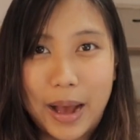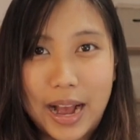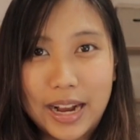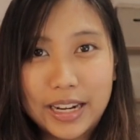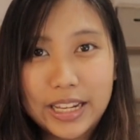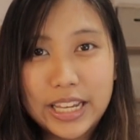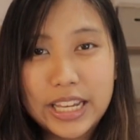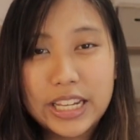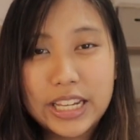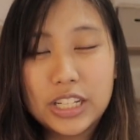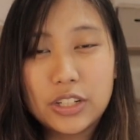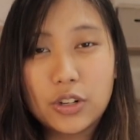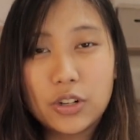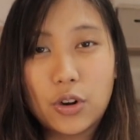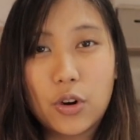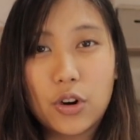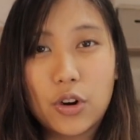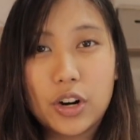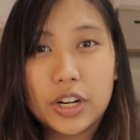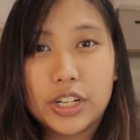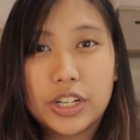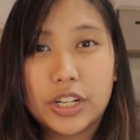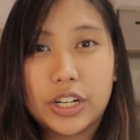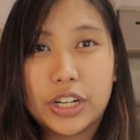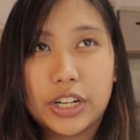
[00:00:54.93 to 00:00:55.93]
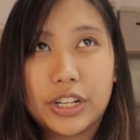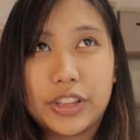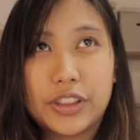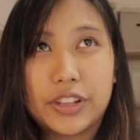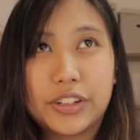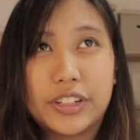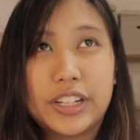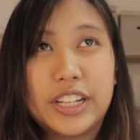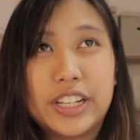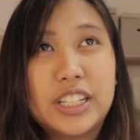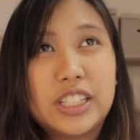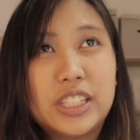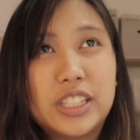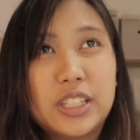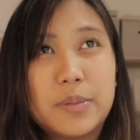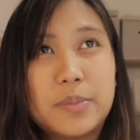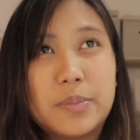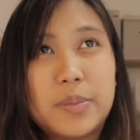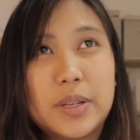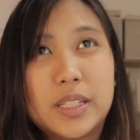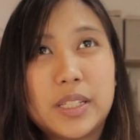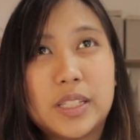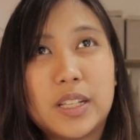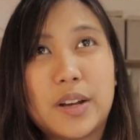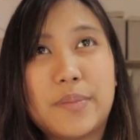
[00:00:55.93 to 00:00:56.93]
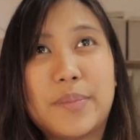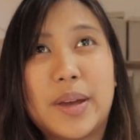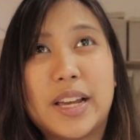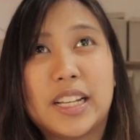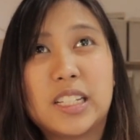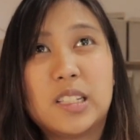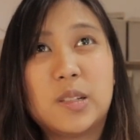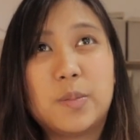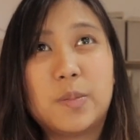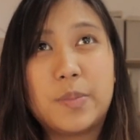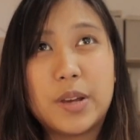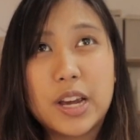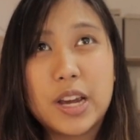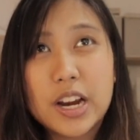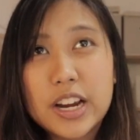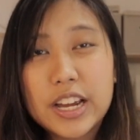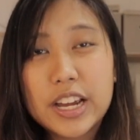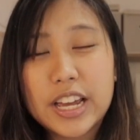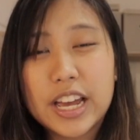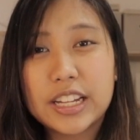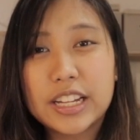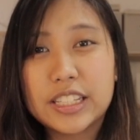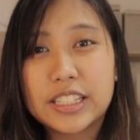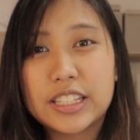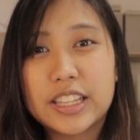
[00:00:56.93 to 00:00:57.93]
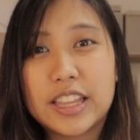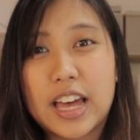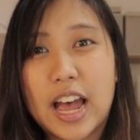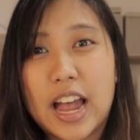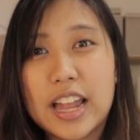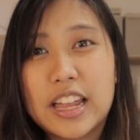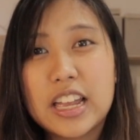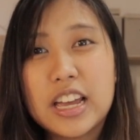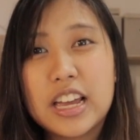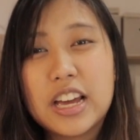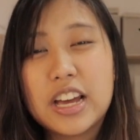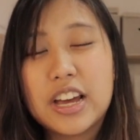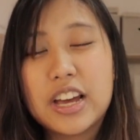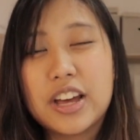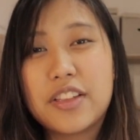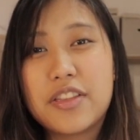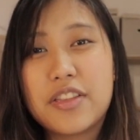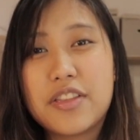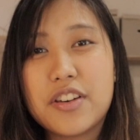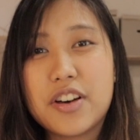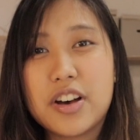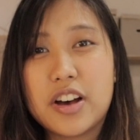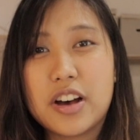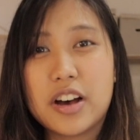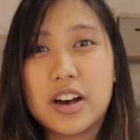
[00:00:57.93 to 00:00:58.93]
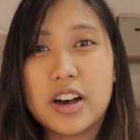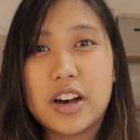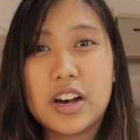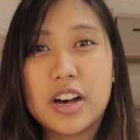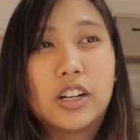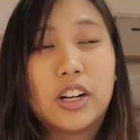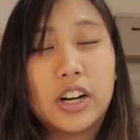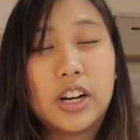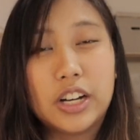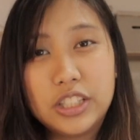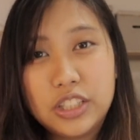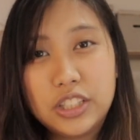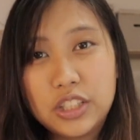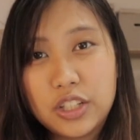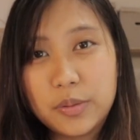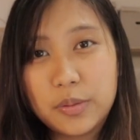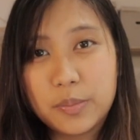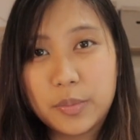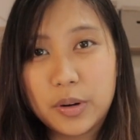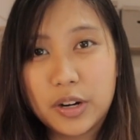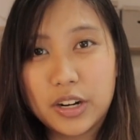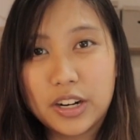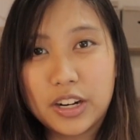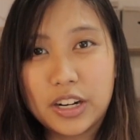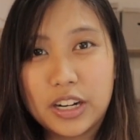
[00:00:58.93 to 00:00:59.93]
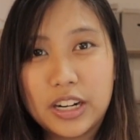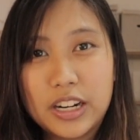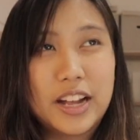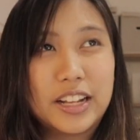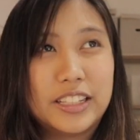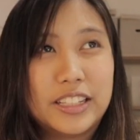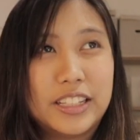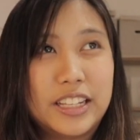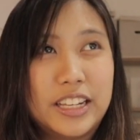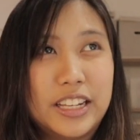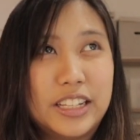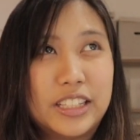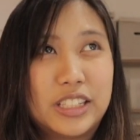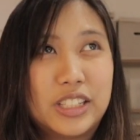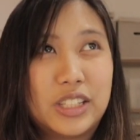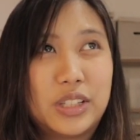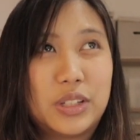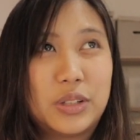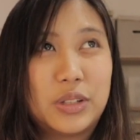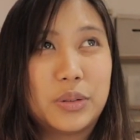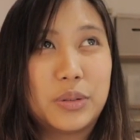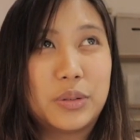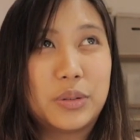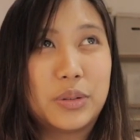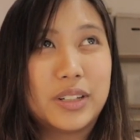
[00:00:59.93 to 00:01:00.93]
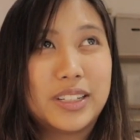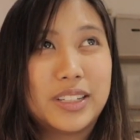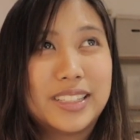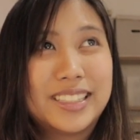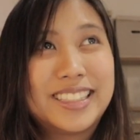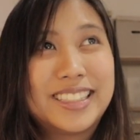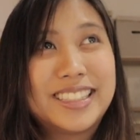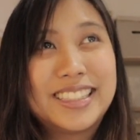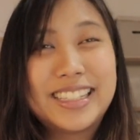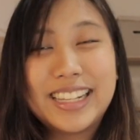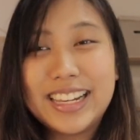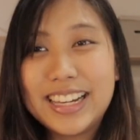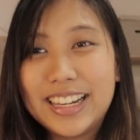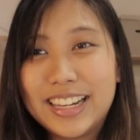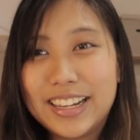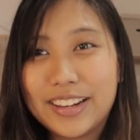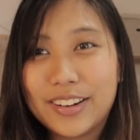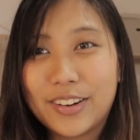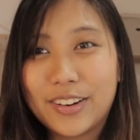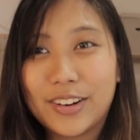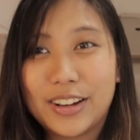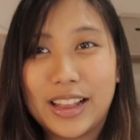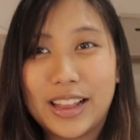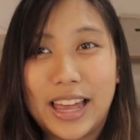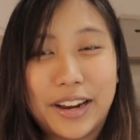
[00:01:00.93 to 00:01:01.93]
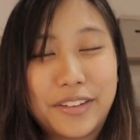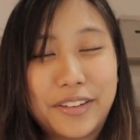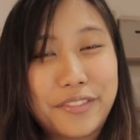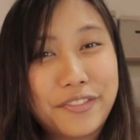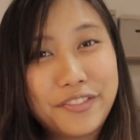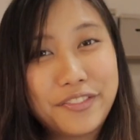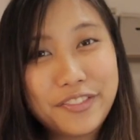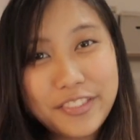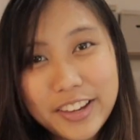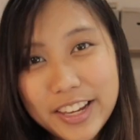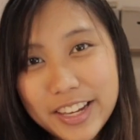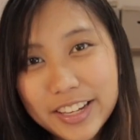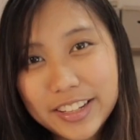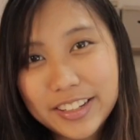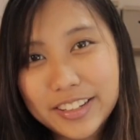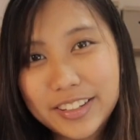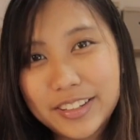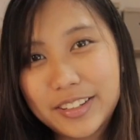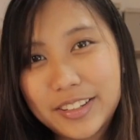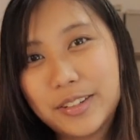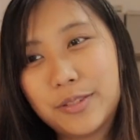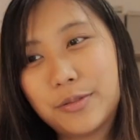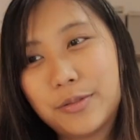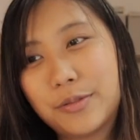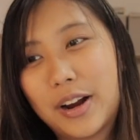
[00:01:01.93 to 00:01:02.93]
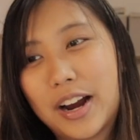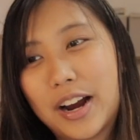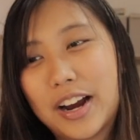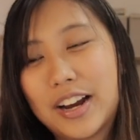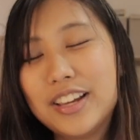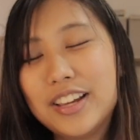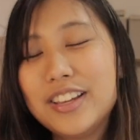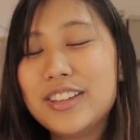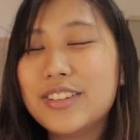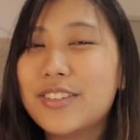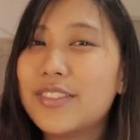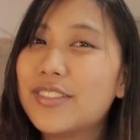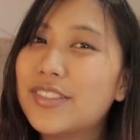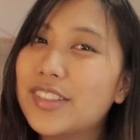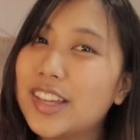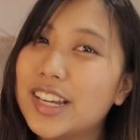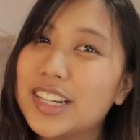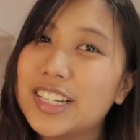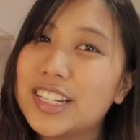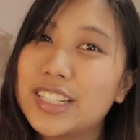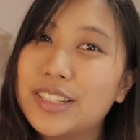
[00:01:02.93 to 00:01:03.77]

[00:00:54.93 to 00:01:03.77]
packing an order, there needs to be some experience that the customer needs to see or like feel, where, you know, they